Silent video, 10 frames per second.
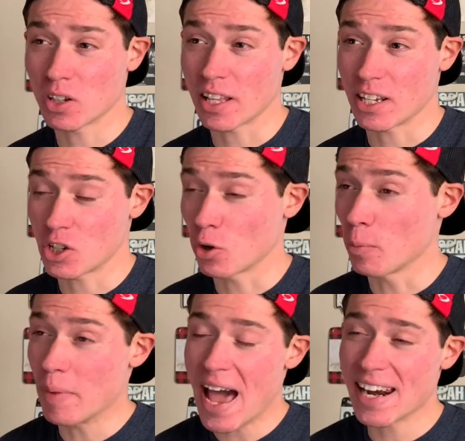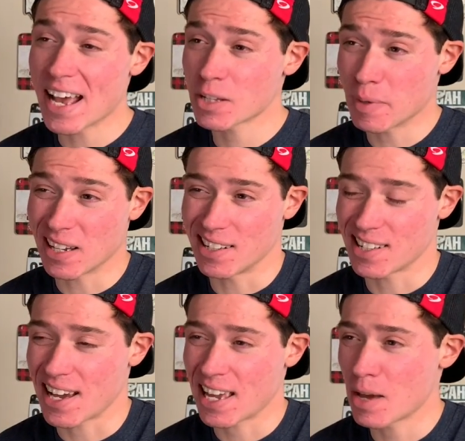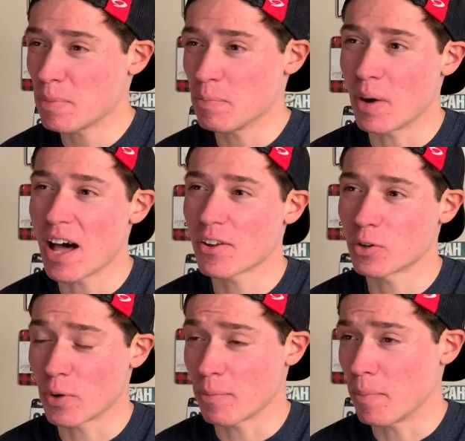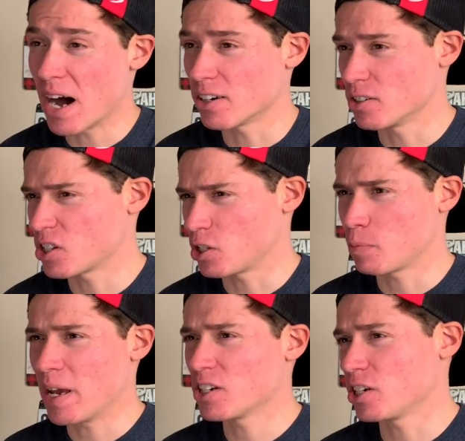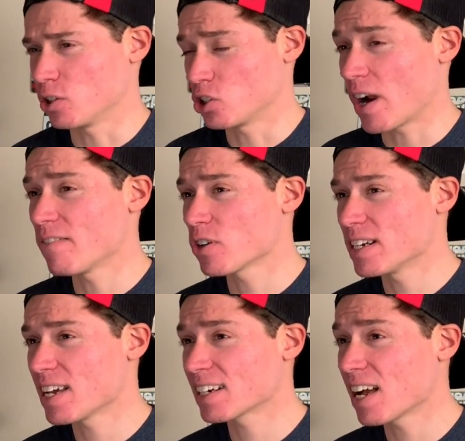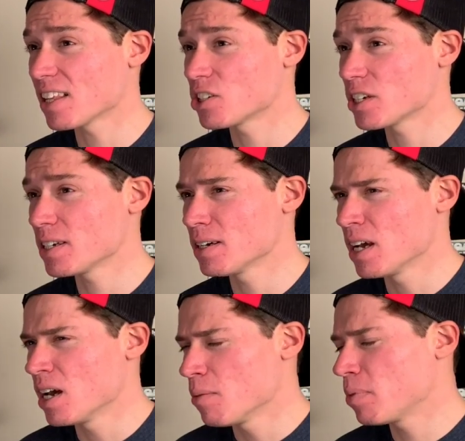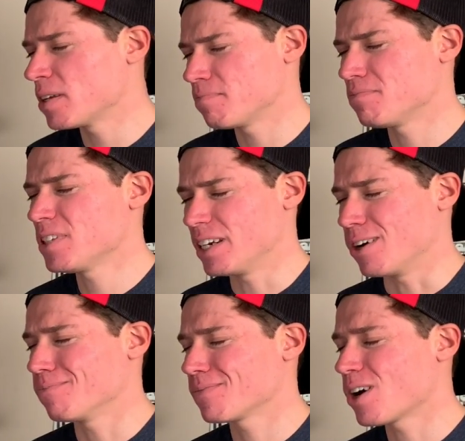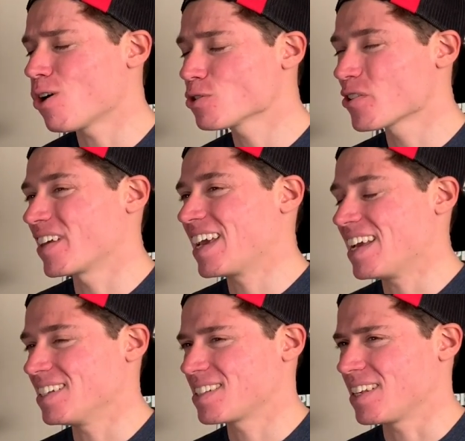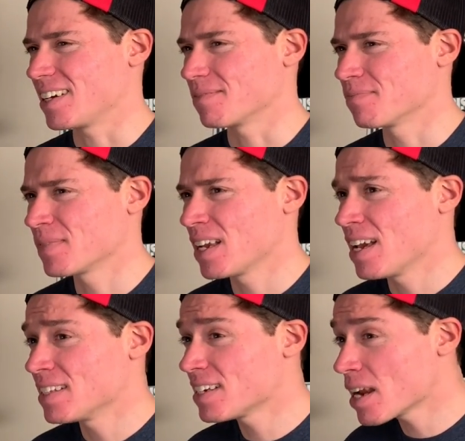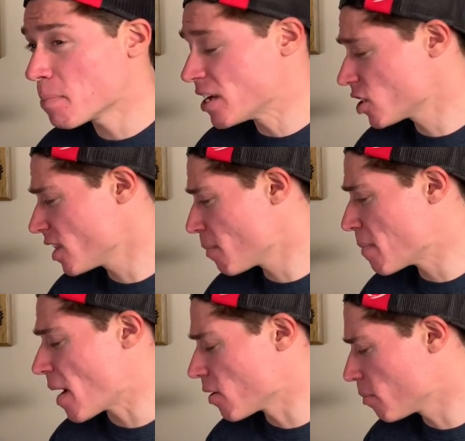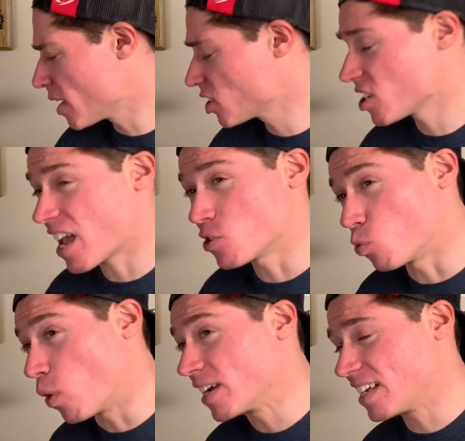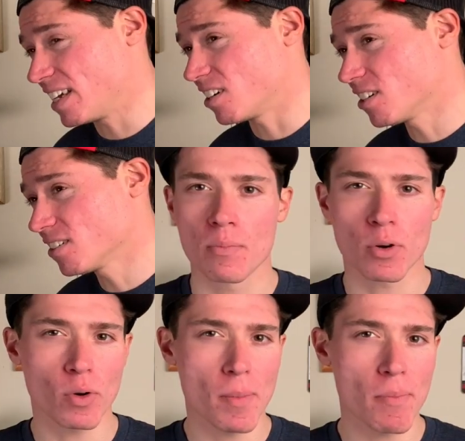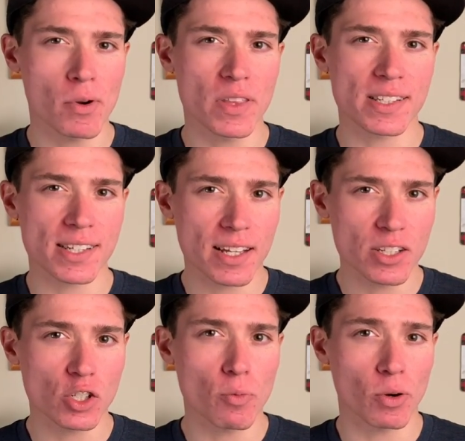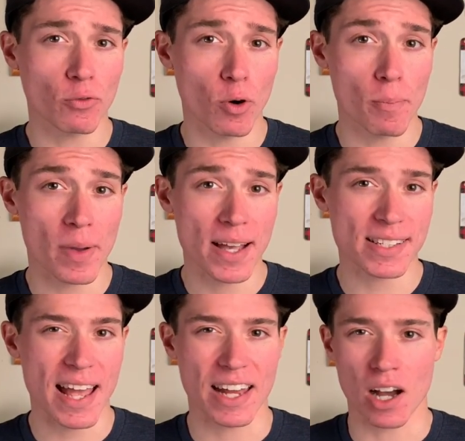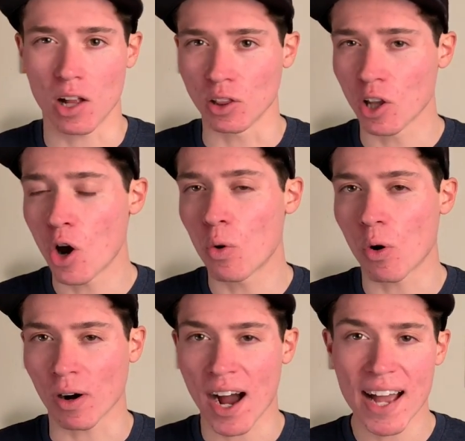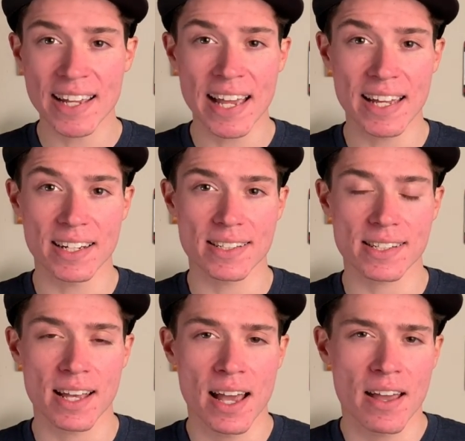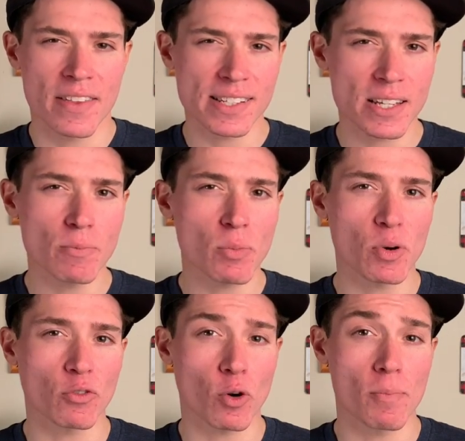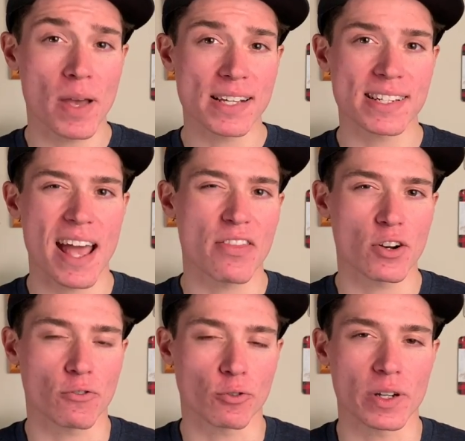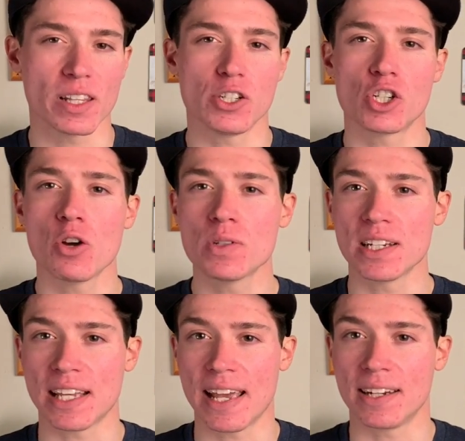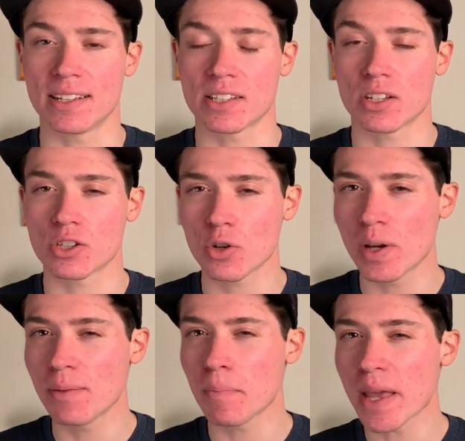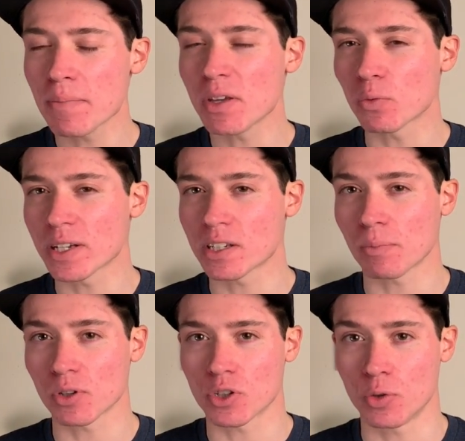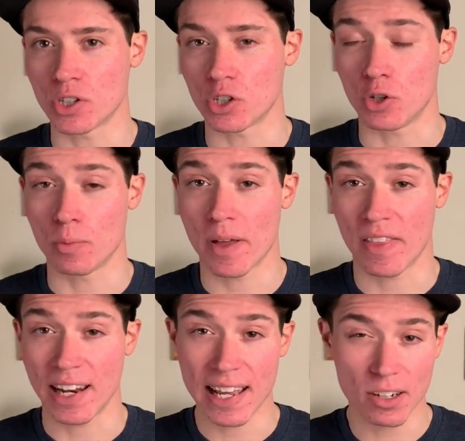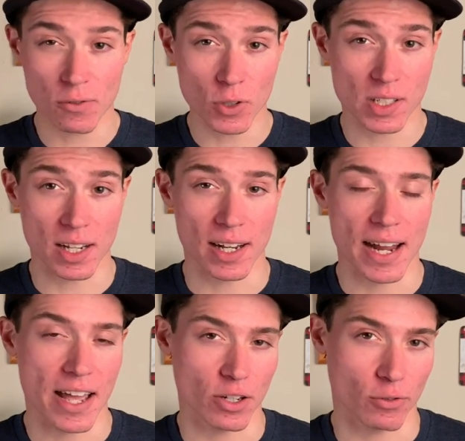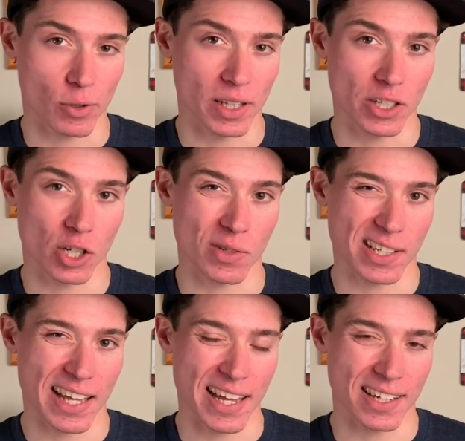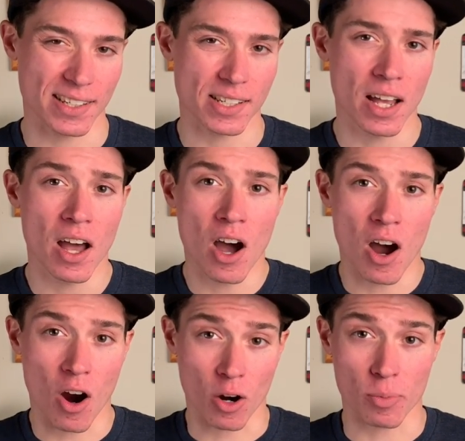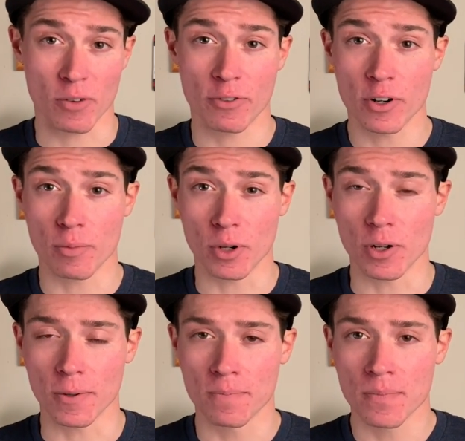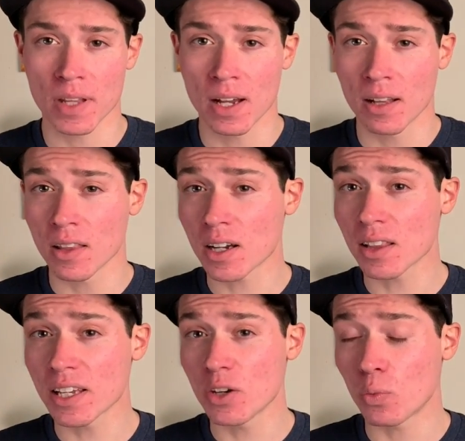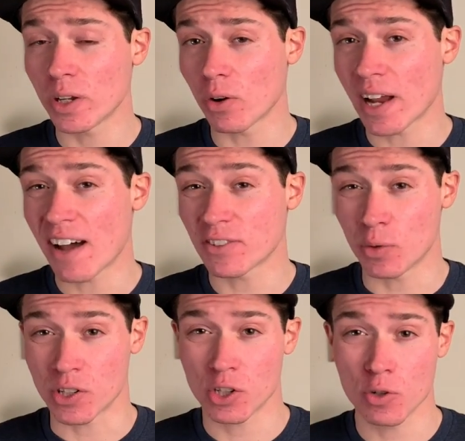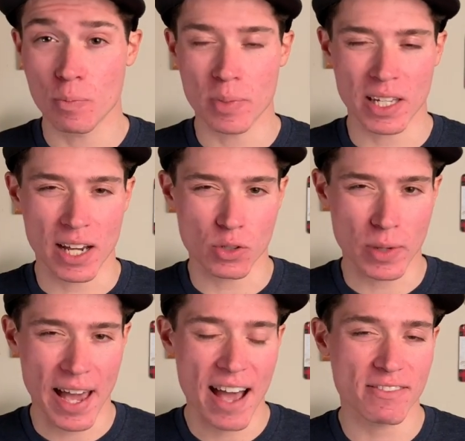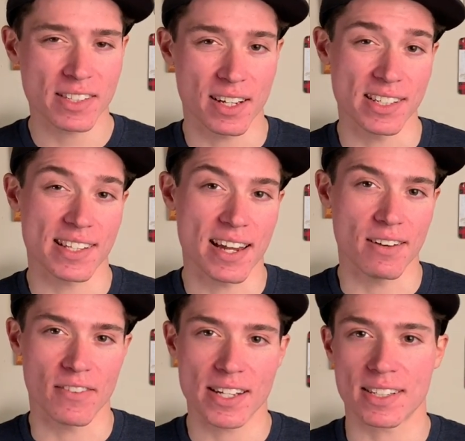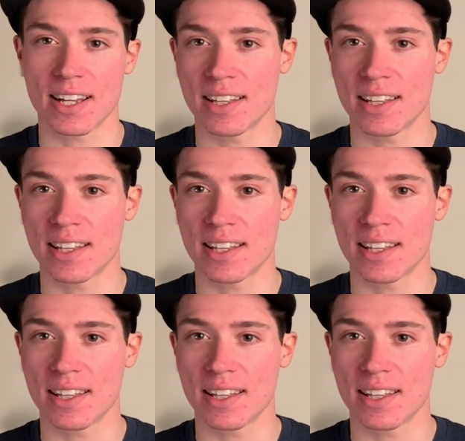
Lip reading: like a total badass because I can't be bothered with modern suspension or drivetrain technology, but, also the cadence thing. Did I mention that my mountain bike just has one gear? But remember that cyclists don't perform best at a low or high cadence. They seem to perform best at their freely chosen cadence. So it may be reasonable to assume that intervals done at your freely chosen cadence are preferable. Luckily, we don't have to assume because we have studies that investigate